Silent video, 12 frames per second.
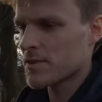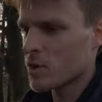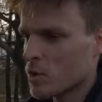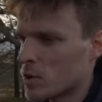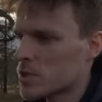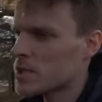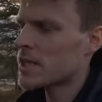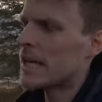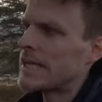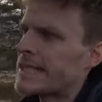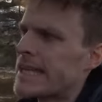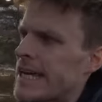course,
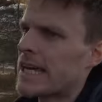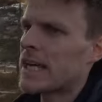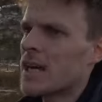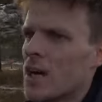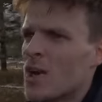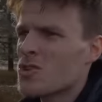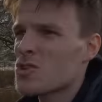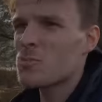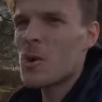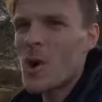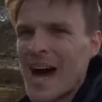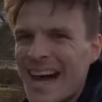and some
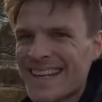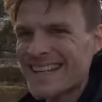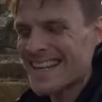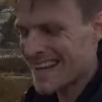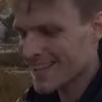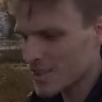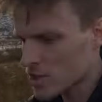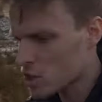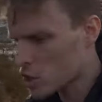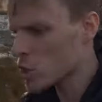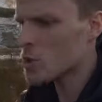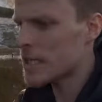more handheld
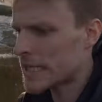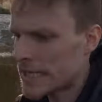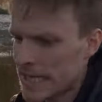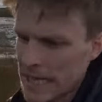shooting.